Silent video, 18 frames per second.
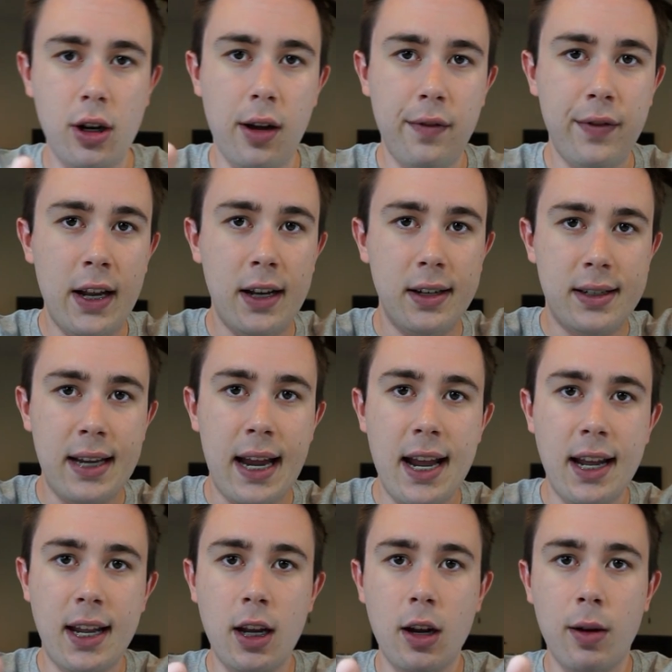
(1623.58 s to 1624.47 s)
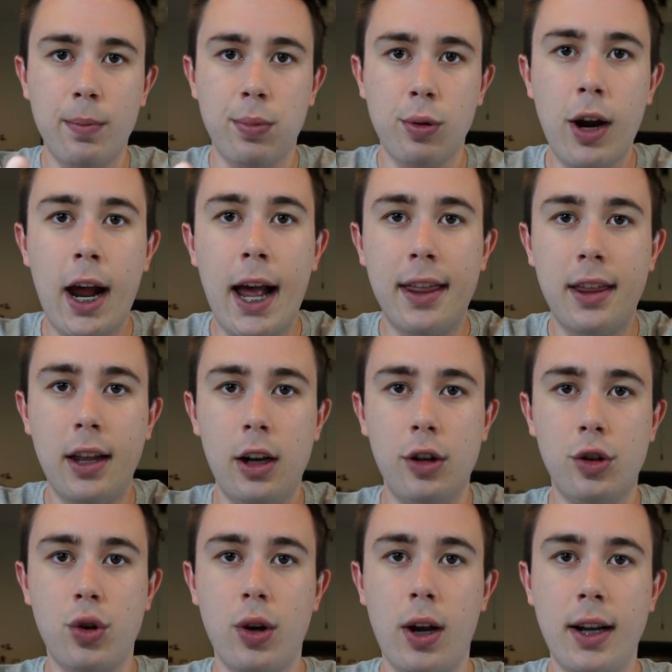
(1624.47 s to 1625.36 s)
of it taking a breath
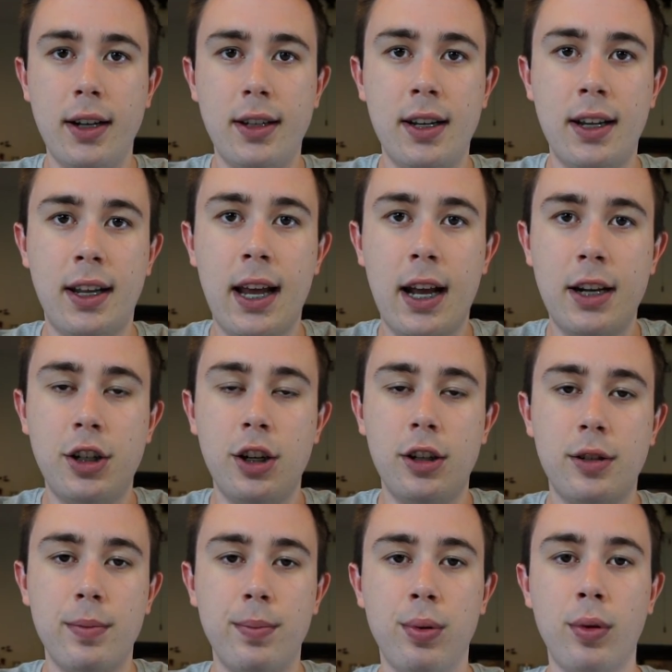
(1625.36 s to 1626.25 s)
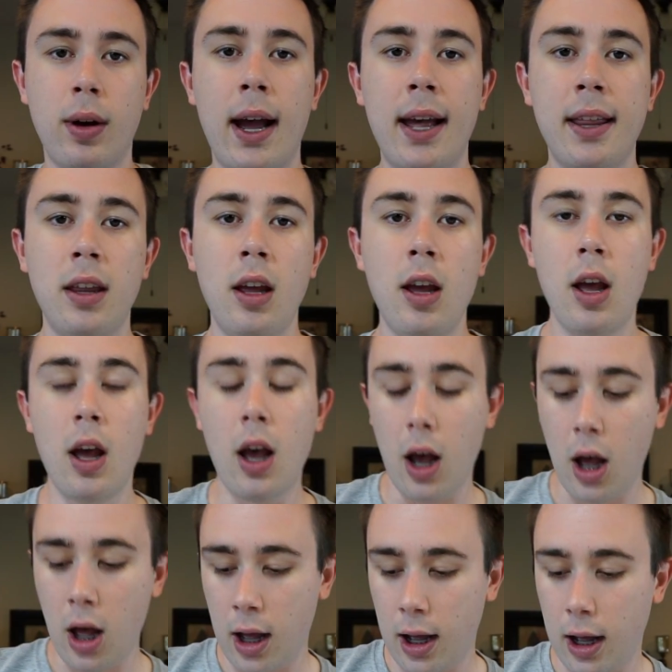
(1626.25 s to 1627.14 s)
and trying to catch its breath
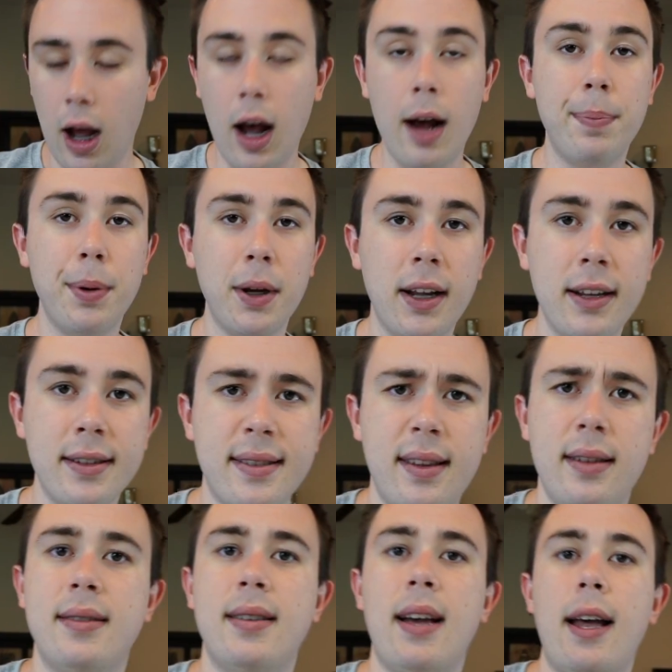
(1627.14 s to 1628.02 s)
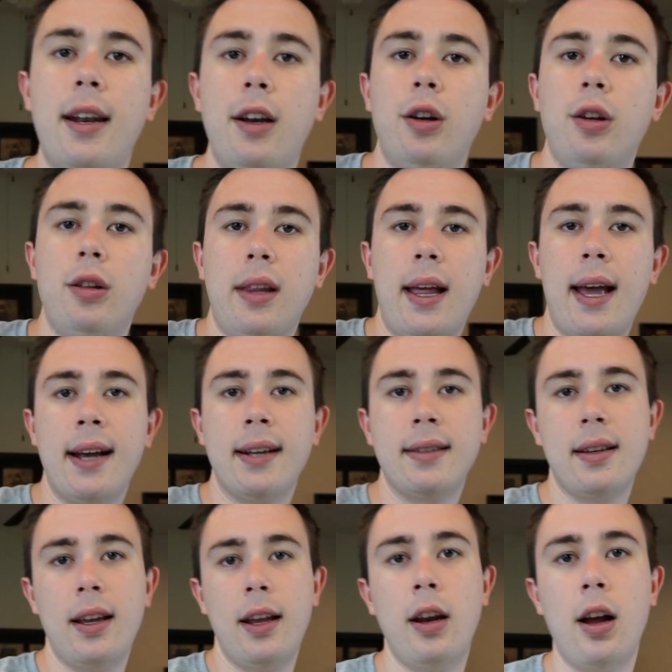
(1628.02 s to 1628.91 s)
up against the side of your
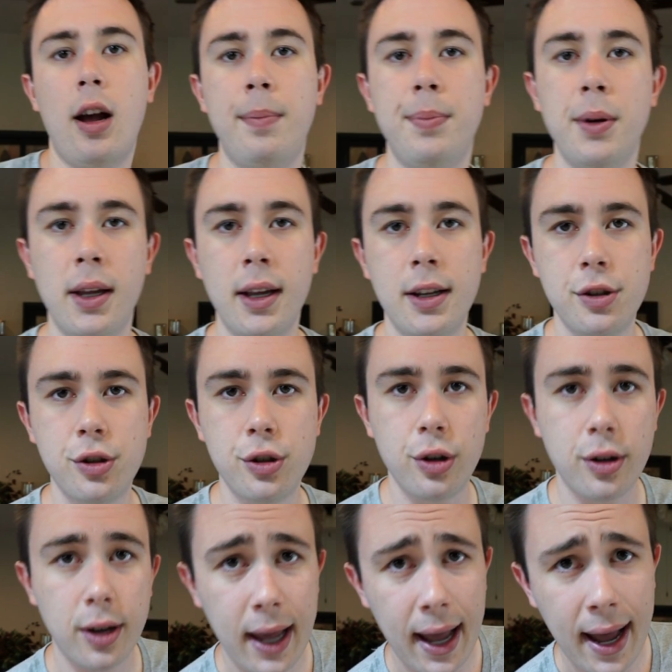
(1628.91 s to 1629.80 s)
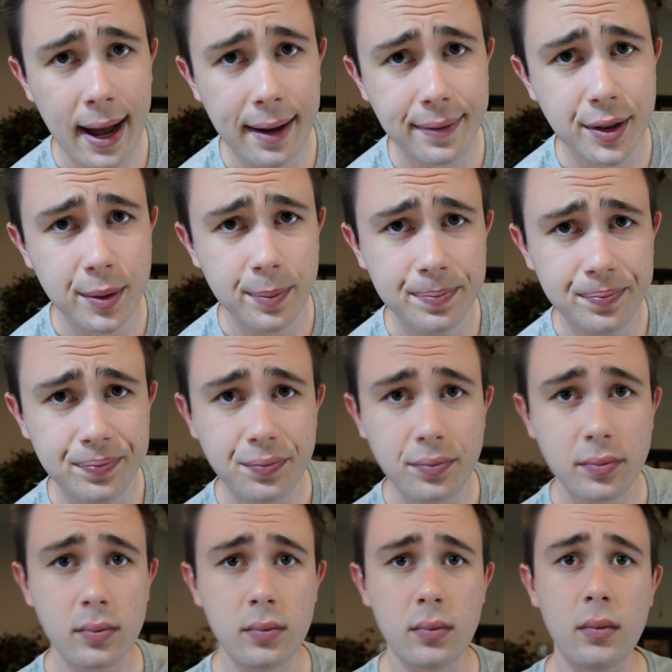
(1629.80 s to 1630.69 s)
legs and up against your calves.
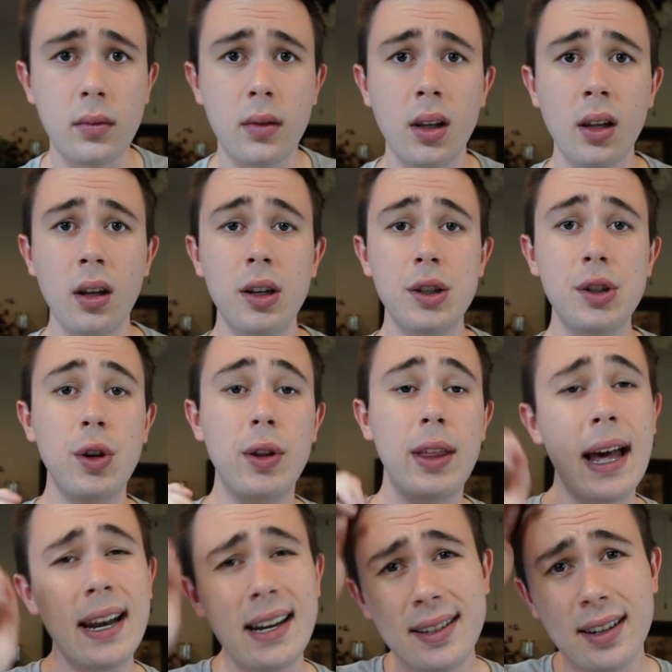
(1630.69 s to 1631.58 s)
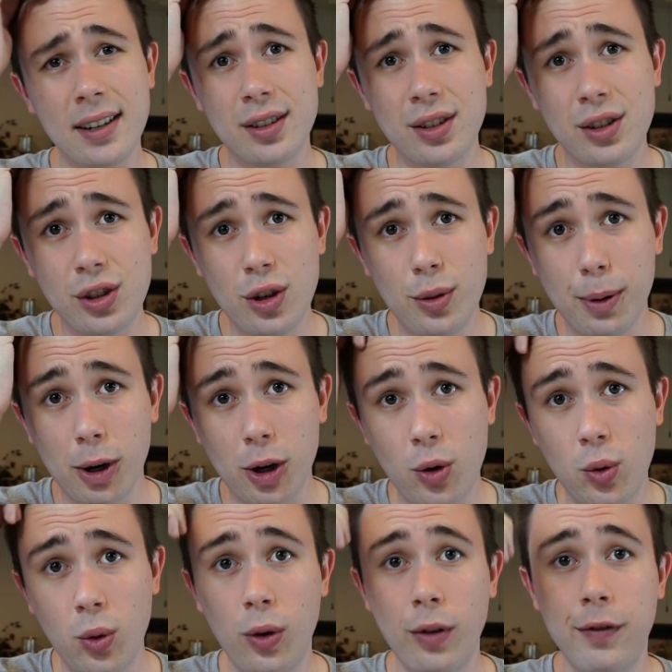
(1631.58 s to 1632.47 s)
So that is a super
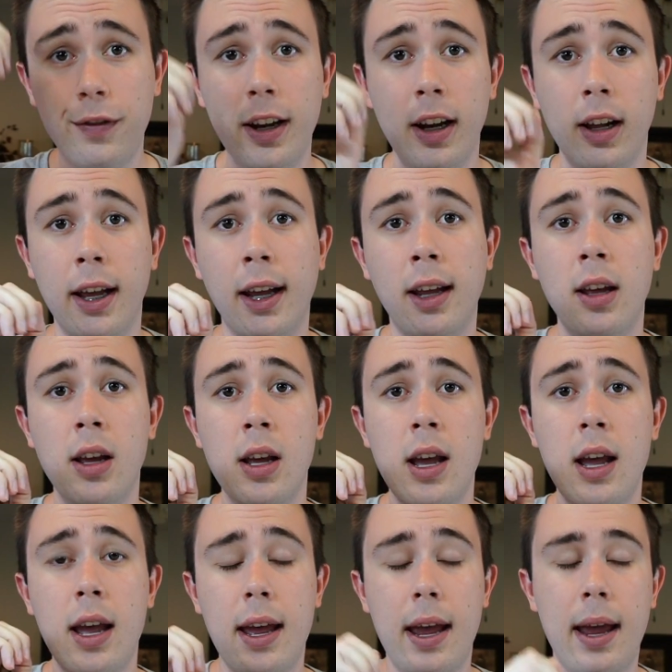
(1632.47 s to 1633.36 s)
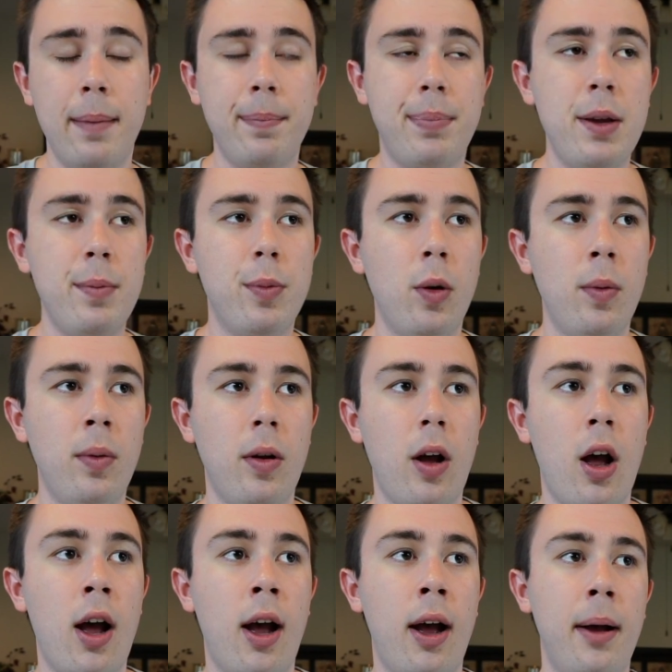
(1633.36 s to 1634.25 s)
cool feeling, and people,
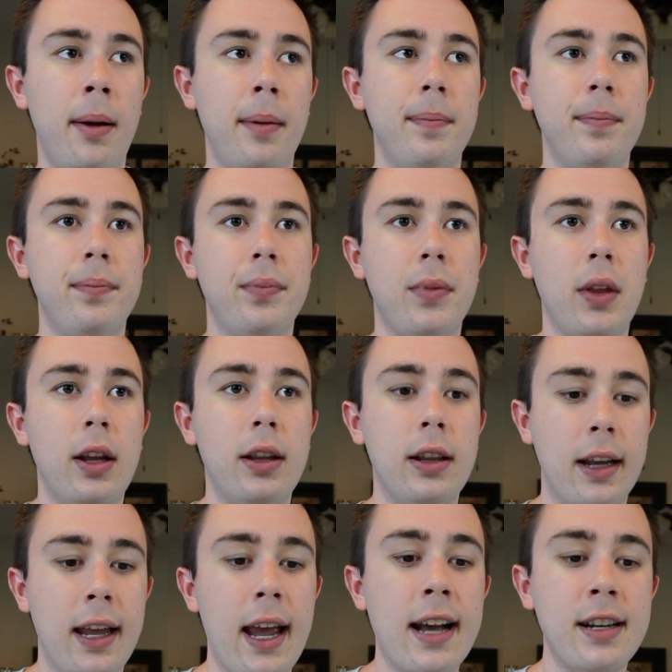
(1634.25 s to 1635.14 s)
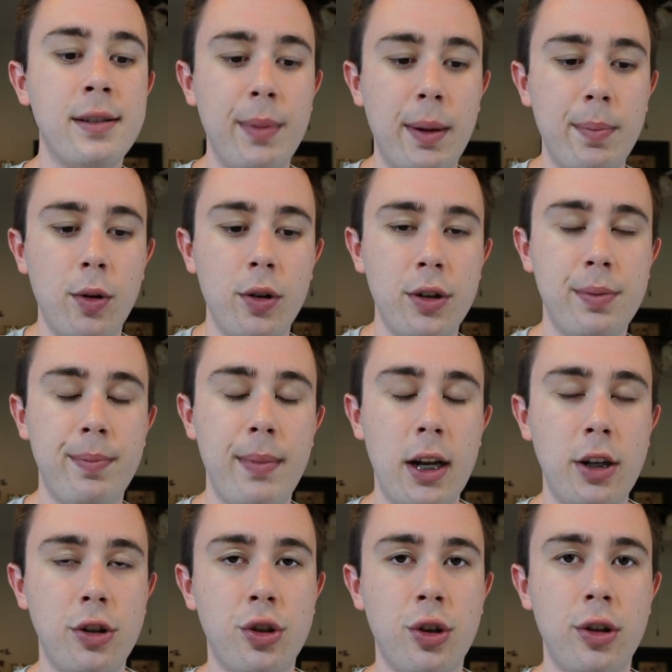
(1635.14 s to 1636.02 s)
the cast members
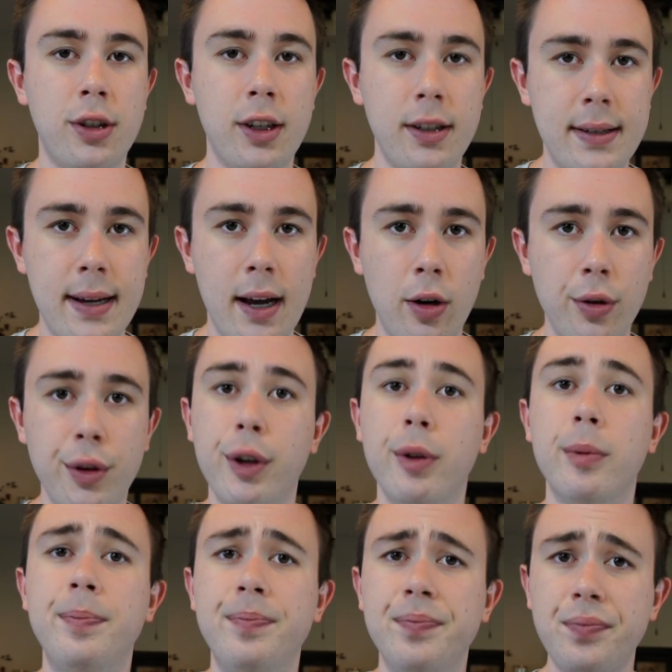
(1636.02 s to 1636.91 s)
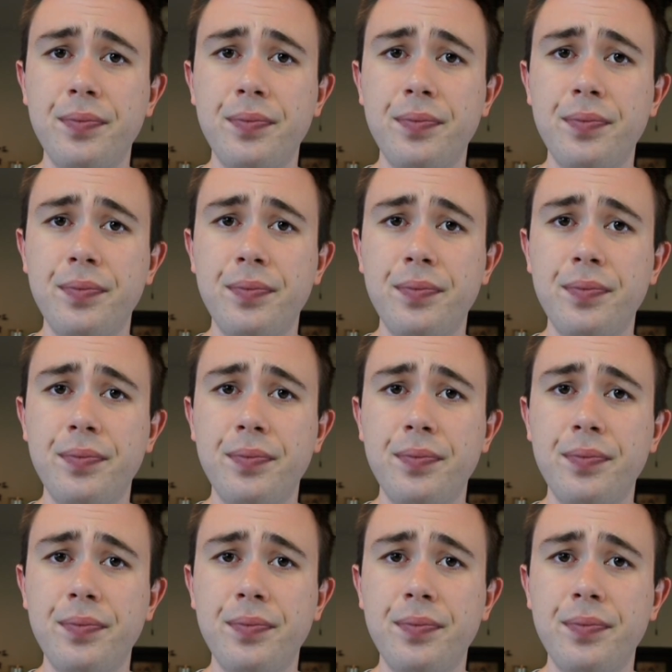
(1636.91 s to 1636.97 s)
made sure to tell you,